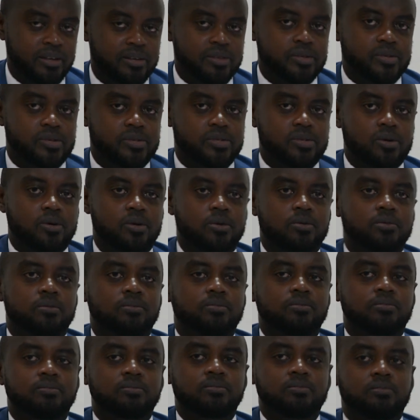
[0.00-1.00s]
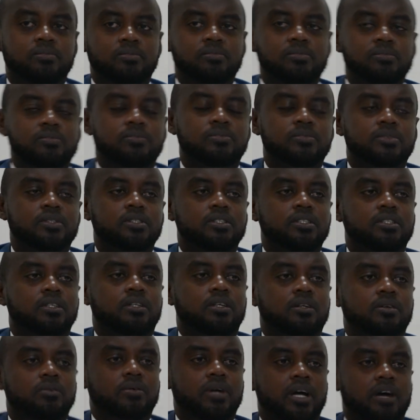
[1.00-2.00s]
So,
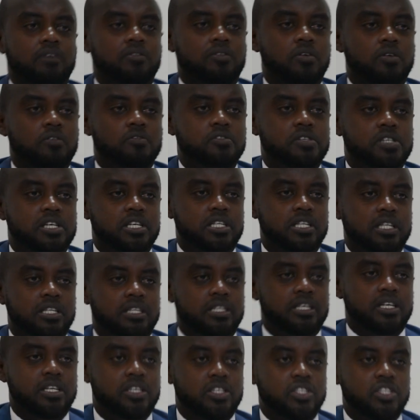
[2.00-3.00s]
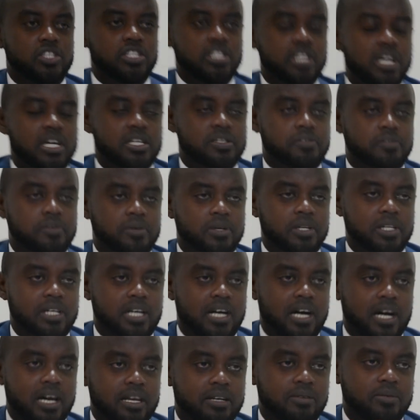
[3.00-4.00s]
we have confiscated the engineer's fuel
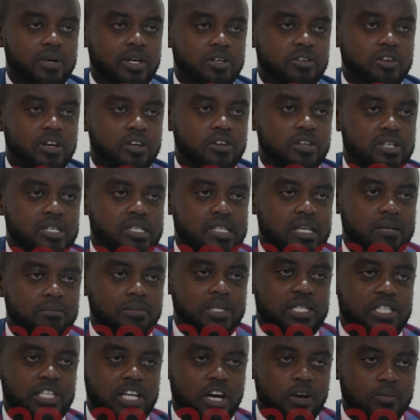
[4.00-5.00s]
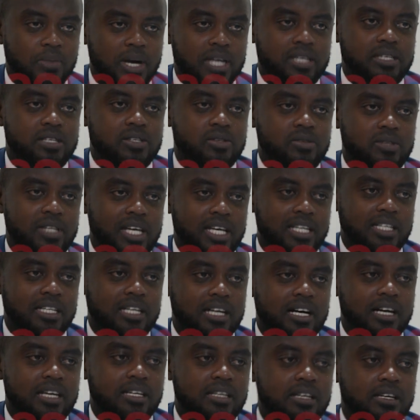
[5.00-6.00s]
card. We are trying to establish how much is on that
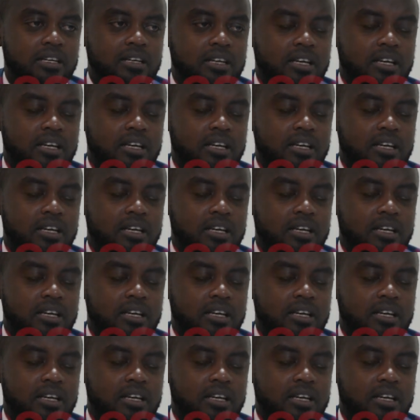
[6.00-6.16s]
card.